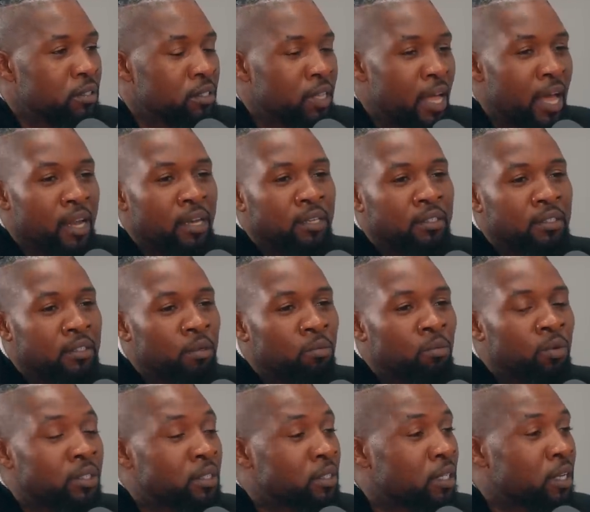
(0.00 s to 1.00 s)
that
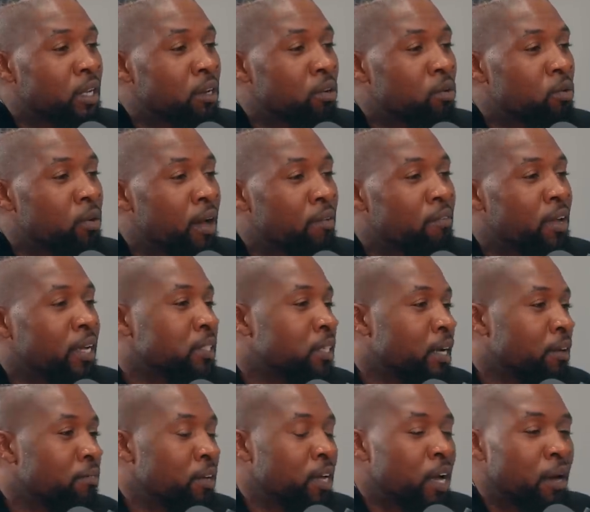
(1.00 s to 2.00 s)
someone's get who have HIV.